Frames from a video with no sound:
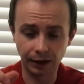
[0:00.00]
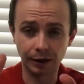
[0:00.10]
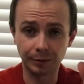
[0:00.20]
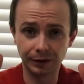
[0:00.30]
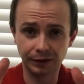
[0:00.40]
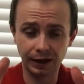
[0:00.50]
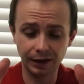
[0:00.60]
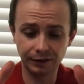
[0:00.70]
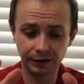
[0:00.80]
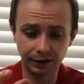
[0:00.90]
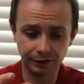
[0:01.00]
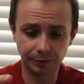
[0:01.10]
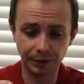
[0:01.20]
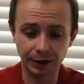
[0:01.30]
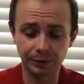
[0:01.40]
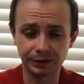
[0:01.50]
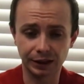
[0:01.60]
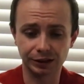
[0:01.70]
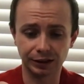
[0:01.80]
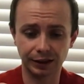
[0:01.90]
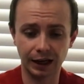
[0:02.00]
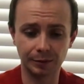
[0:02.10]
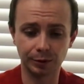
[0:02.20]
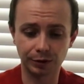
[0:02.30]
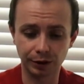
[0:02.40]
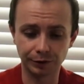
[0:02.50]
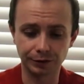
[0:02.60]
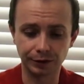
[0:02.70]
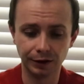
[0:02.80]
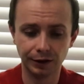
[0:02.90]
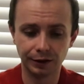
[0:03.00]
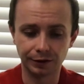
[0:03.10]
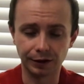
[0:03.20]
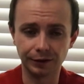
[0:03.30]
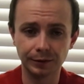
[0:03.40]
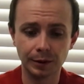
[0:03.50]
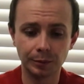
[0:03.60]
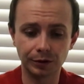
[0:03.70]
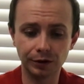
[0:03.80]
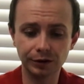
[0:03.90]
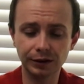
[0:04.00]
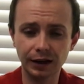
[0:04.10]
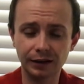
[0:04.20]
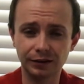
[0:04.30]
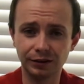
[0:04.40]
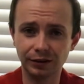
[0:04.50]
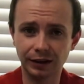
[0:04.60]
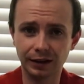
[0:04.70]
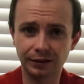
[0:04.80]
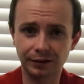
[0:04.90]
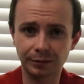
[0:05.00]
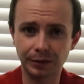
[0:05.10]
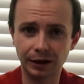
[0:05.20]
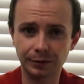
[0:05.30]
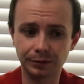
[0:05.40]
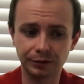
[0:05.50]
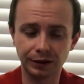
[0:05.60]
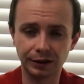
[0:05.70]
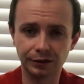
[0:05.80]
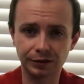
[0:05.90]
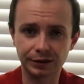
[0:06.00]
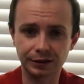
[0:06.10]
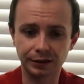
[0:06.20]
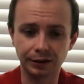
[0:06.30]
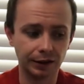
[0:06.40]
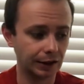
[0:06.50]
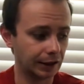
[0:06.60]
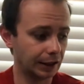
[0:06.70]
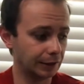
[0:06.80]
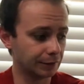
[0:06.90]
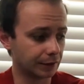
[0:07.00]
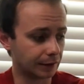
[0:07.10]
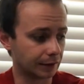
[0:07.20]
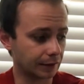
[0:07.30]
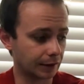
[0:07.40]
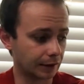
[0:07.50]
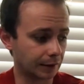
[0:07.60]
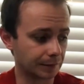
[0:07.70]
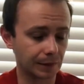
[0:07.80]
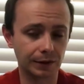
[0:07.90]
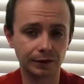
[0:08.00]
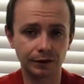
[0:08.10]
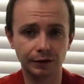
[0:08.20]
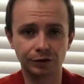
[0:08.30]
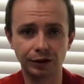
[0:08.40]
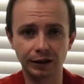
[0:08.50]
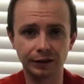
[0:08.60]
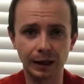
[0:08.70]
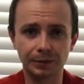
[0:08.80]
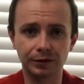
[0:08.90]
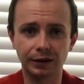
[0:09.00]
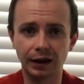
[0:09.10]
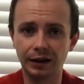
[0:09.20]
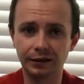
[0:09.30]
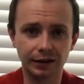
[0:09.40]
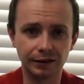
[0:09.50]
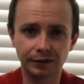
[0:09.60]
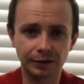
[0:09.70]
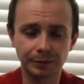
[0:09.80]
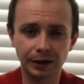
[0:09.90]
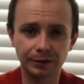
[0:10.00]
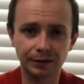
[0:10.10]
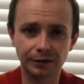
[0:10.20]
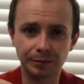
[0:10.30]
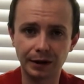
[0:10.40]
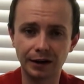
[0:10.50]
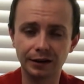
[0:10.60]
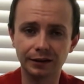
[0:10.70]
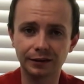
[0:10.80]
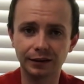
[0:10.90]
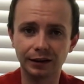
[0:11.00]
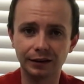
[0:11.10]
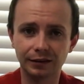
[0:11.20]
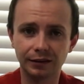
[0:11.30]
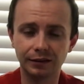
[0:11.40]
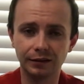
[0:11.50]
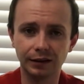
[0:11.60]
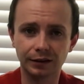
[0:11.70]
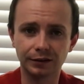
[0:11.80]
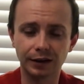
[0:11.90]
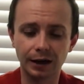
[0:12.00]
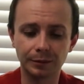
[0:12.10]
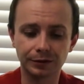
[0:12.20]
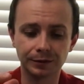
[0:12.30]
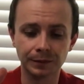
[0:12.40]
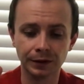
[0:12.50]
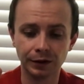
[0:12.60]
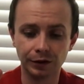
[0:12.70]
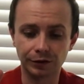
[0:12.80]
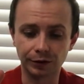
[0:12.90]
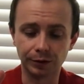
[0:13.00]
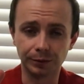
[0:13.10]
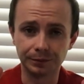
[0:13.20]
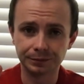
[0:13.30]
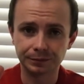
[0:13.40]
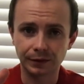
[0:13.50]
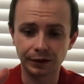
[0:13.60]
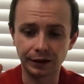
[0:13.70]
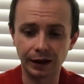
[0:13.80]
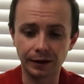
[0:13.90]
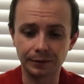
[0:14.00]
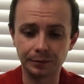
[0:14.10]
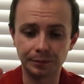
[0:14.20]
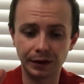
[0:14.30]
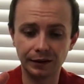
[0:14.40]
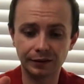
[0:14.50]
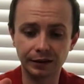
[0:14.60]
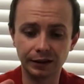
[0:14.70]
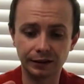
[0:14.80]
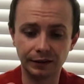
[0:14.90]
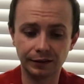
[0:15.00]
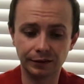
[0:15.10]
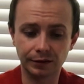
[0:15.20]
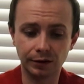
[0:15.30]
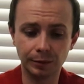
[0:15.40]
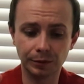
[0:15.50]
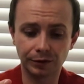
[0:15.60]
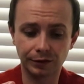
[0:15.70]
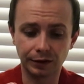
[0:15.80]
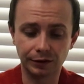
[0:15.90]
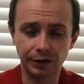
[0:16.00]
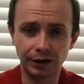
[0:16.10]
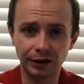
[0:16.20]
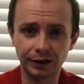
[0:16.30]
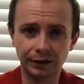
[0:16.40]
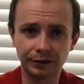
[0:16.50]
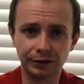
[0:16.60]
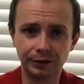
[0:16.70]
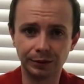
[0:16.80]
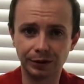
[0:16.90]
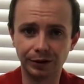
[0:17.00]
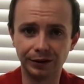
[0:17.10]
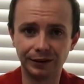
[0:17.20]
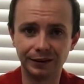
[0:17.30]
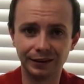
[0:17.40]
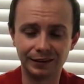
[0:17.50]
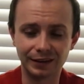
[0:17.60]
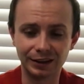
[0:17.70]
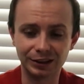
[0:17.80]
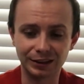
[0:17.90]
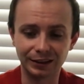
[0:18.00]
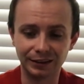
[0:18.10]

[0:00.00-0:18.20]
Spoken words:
And I believe the last thing that's compatible is actually the camo cover, right? But other than that, nothing else is compatible, really interestingly. Even the thread adapter on the end isn't compatible because the barrel inside is thicker diameter. So yeah, basically this is almost entirely a new gun, essentially.